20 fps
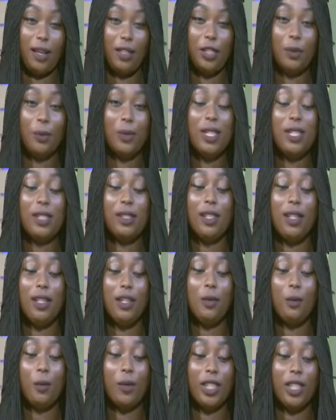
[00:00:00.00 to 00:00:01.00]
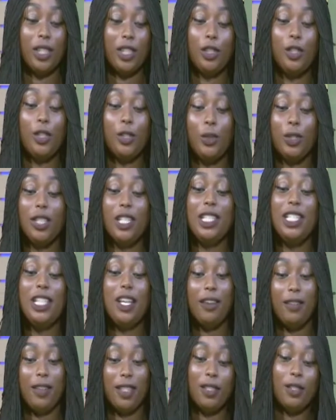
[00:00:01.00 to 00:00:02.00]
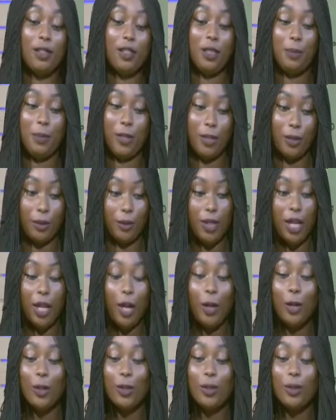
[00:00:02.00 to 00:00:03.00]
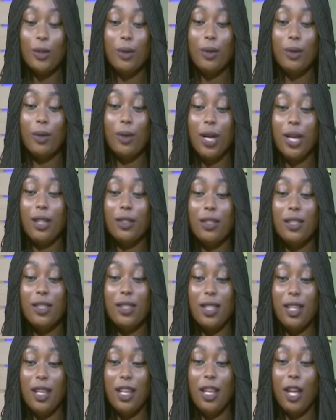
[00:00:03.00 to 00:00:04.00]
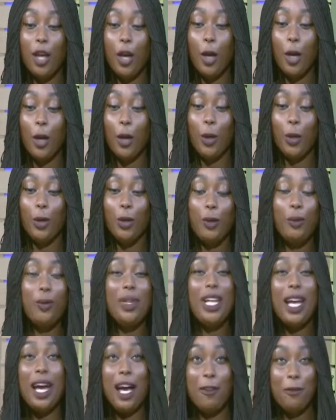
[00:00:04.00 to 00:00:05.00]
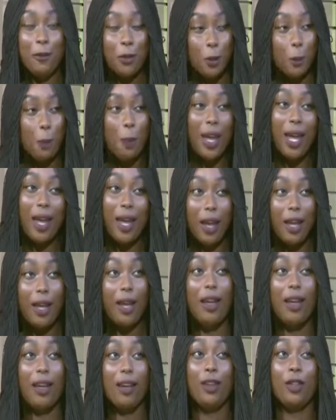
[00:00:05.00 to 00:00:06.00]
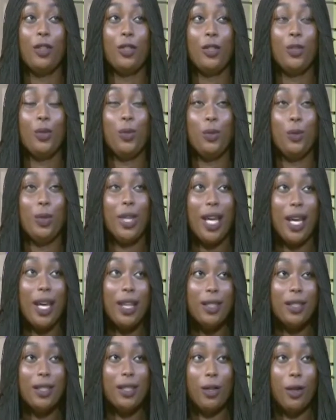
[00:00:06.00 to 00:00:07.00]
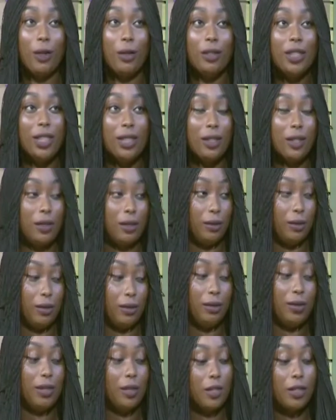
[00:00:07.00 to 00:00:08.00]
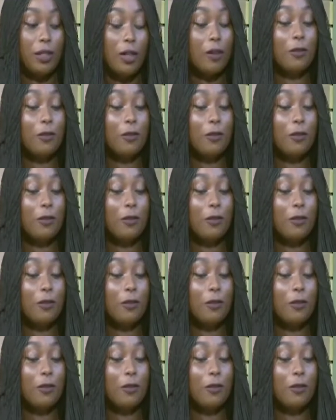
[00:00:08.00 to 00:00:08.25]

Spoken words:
she was seen rushing to the nearest hospital. So I just think you don't really have to pay to get all this stuff